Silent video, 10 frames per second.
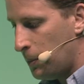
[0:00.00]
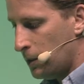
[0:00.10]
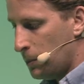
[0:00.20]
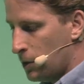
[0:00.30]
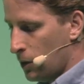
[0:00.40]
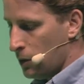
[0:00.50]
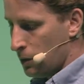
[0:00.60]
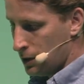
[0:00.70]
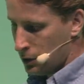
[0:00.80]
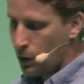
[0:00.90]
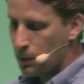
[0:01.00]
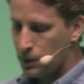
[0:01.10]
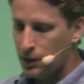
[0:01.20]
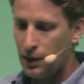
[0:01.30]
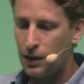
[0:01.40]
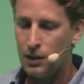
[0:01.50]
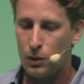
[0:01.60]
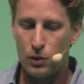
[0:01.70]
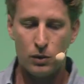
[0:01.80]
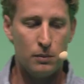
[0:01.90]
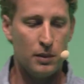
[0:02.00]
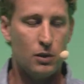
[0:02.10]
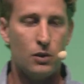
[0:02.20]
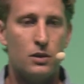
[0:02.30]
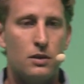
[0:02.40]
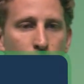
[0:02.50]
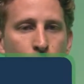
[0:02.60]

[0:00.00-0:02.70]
the digital world because